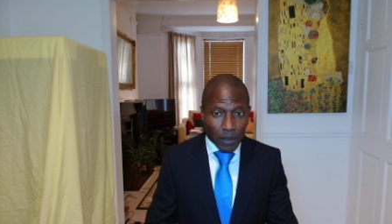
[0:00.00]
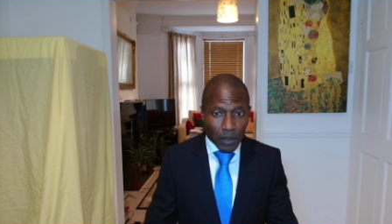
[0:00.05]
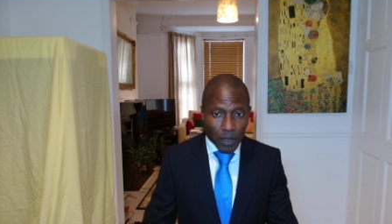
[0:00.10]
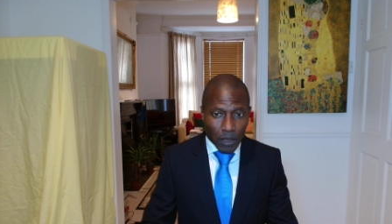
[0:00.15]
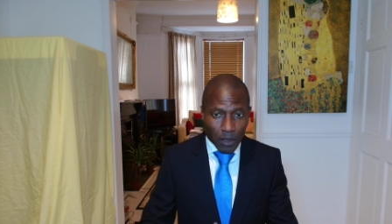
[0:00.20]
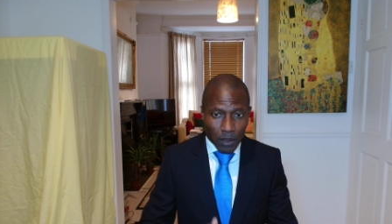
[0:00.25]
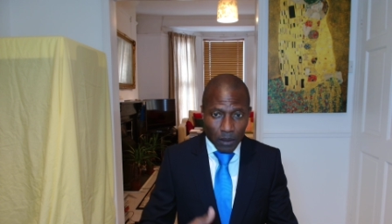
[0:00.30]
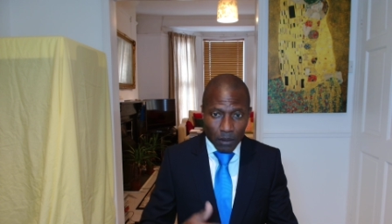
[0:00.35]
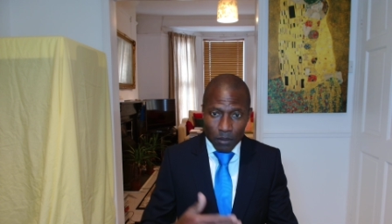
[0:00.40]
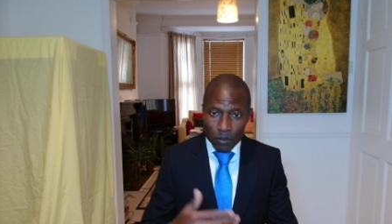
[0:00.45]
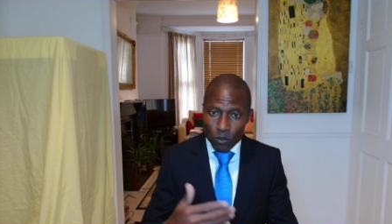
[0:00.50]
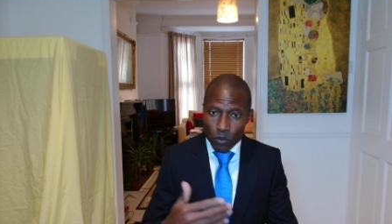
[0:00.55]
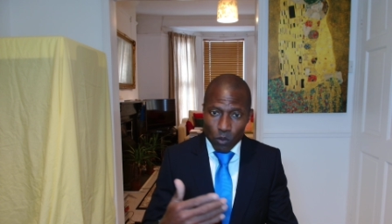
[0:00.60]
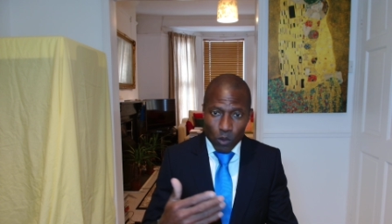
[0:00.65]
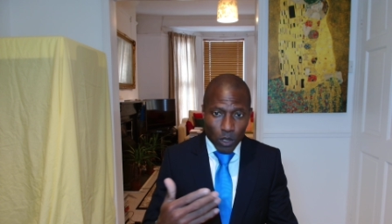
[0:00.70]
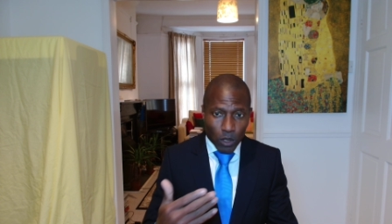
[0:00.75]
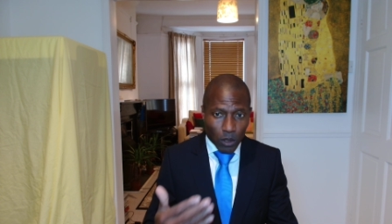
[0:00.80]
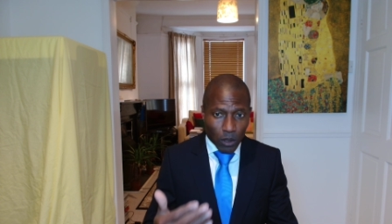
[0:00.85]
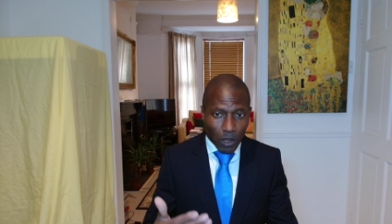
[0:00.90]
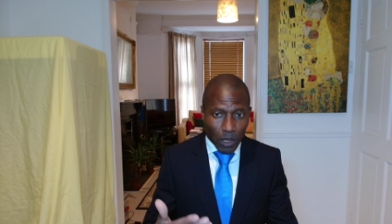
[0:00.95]

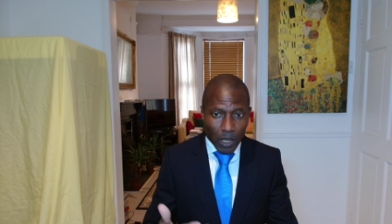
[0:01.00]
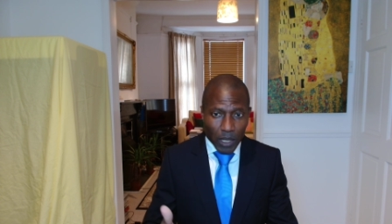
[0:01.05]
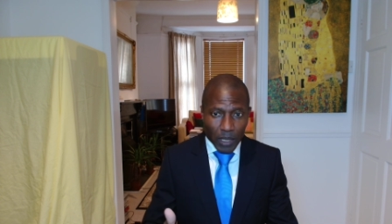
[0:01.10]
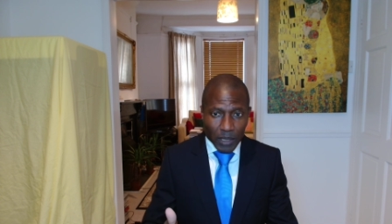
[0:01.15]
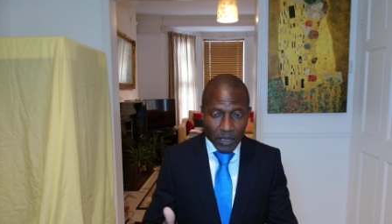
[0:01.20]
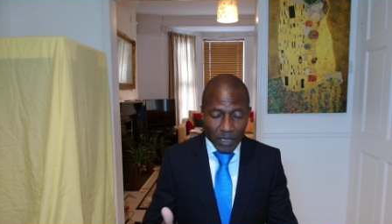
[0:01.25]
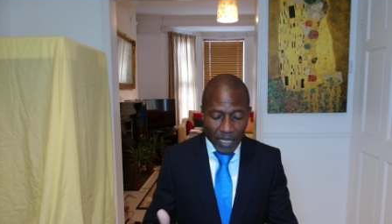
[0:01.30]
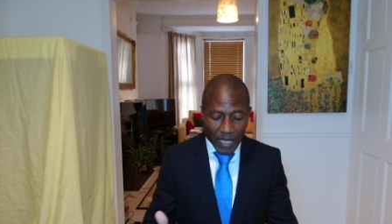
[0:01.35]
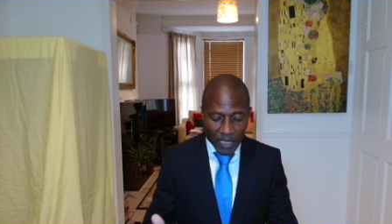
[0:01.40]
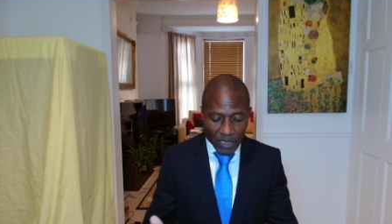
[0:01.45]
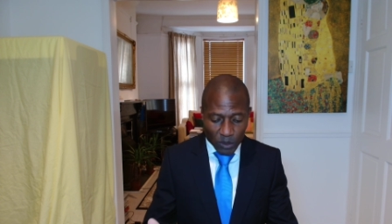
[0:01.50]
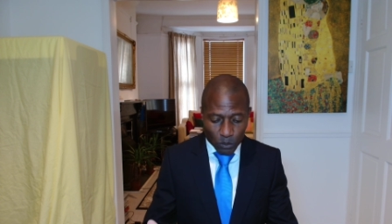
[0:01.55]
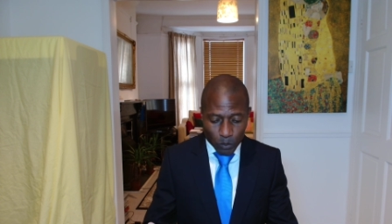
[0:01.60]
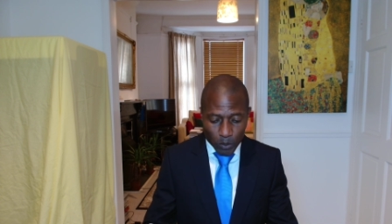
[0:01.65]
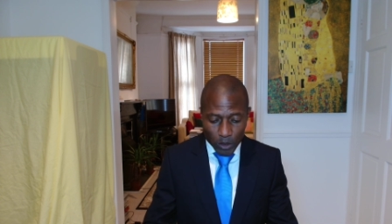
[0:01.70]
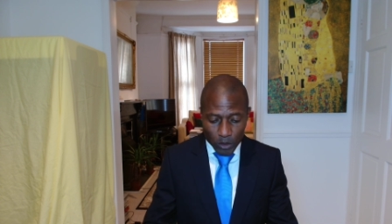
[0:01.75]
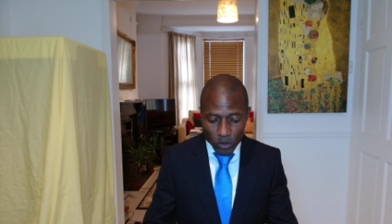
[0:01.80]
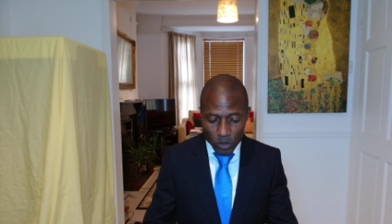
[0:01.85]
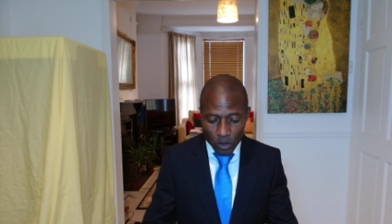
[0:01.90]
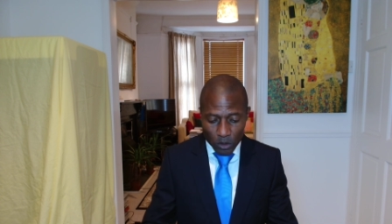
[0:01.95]
world-class
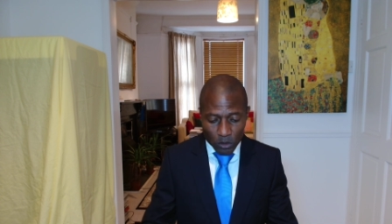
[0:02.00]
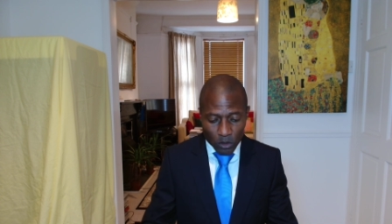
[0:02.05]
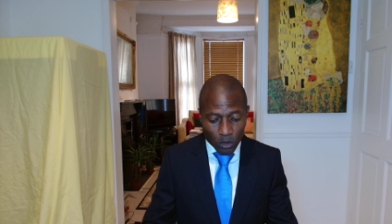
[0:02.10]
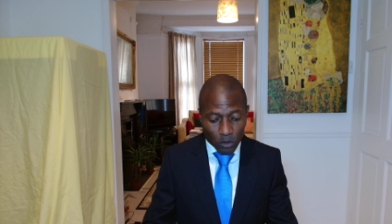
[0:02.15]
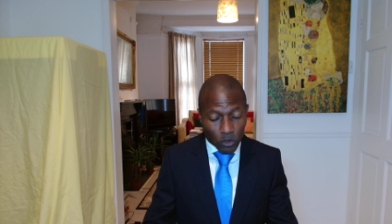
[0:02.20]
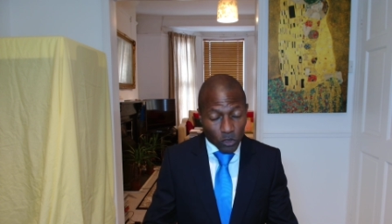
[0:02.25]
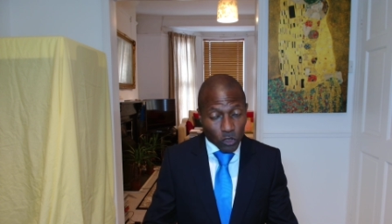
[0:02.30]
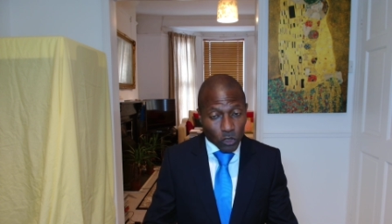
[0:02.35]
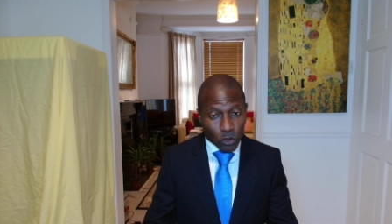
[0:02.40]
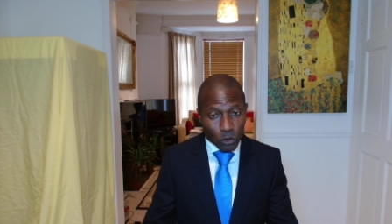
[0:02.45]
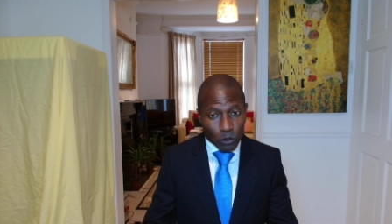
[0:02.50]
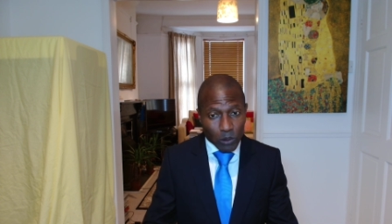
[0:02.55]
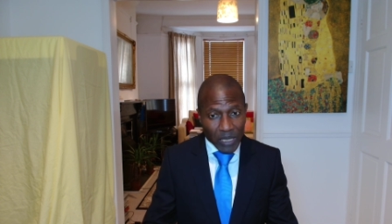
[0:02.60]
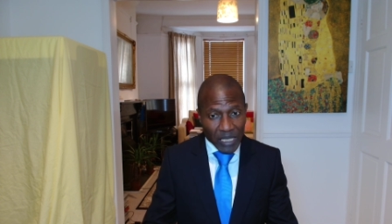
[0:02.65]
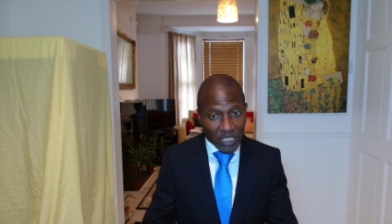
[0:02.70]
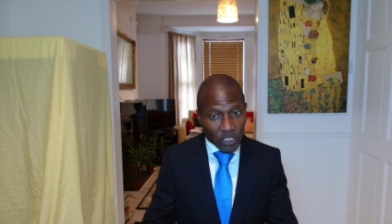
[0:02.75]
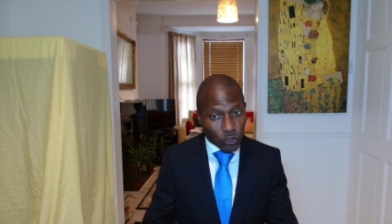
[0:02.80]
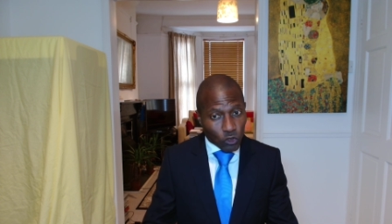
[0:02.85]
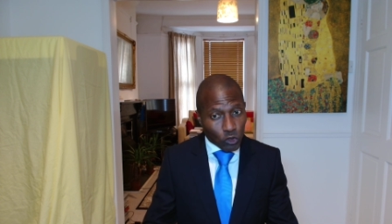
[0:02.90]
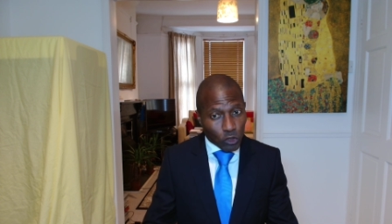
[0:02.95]
experts on Dr. Shu
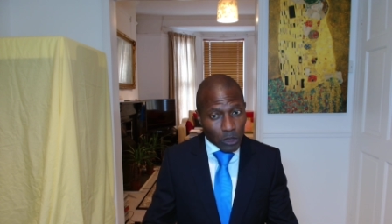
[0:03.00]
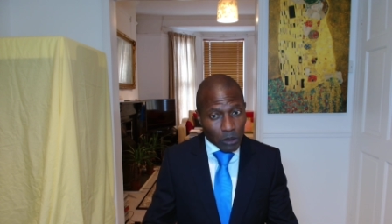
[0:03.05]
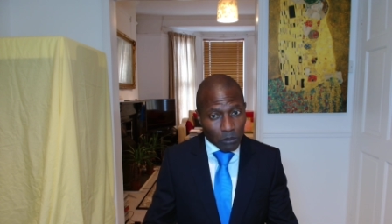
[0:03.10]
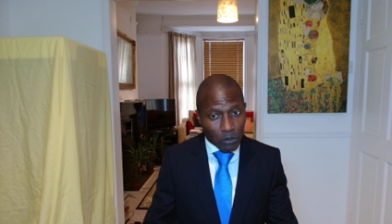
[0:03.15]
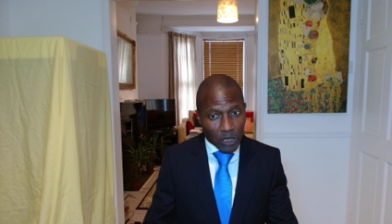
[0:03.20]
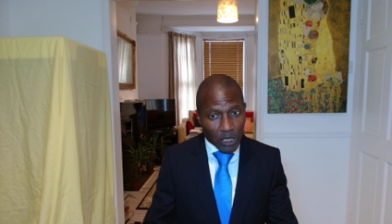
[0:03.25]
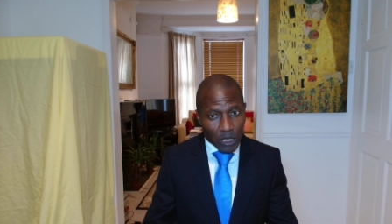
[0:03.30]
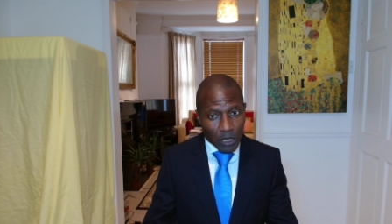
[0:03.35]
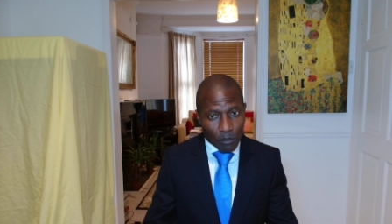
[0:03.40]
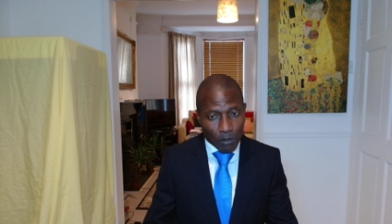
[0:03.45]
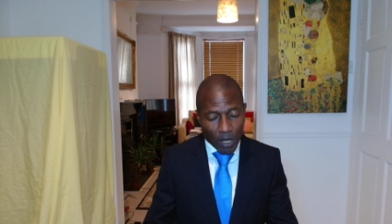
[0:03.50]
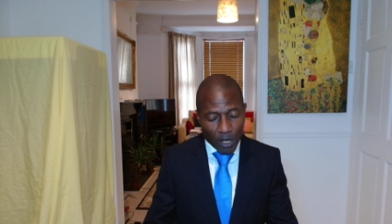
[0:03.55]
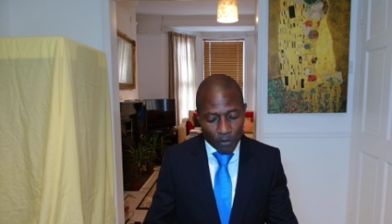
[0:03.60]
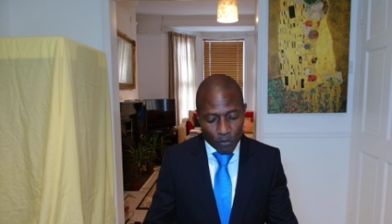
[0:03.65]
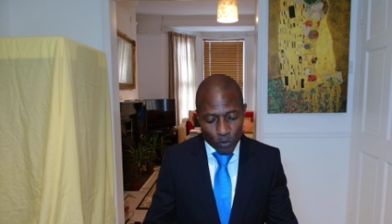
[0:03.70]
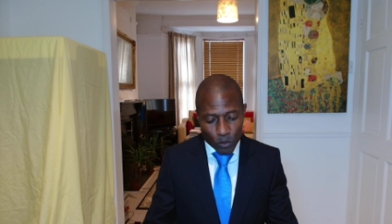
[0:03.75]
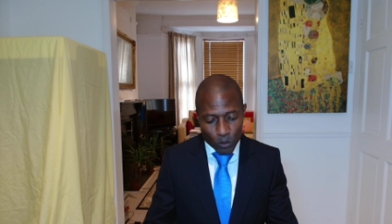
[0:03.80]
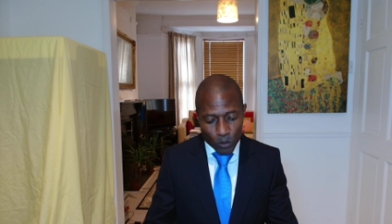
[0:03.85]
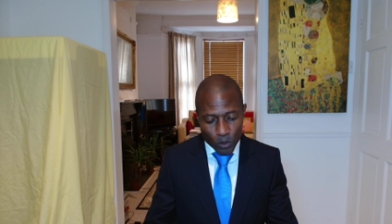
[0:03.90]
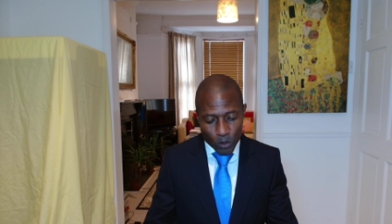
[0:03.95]
Lee's dream team
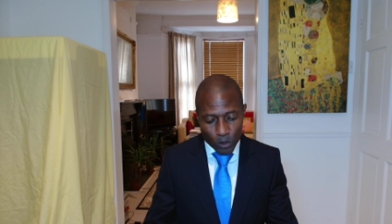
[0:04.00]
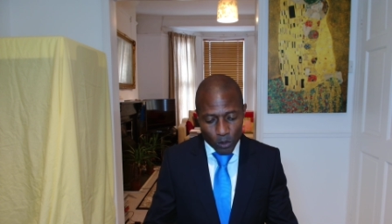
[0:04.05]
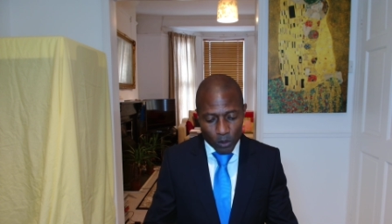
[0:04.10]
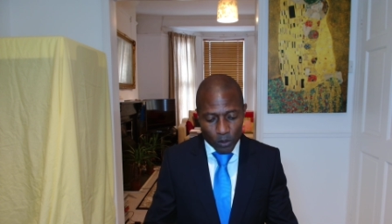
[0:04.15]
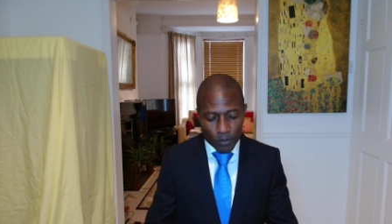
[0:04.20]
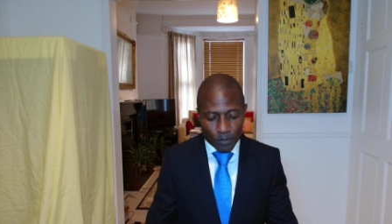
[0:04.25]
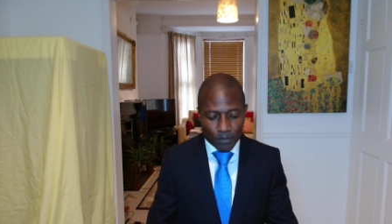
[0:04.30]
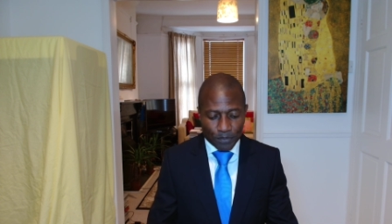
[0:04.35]
after all.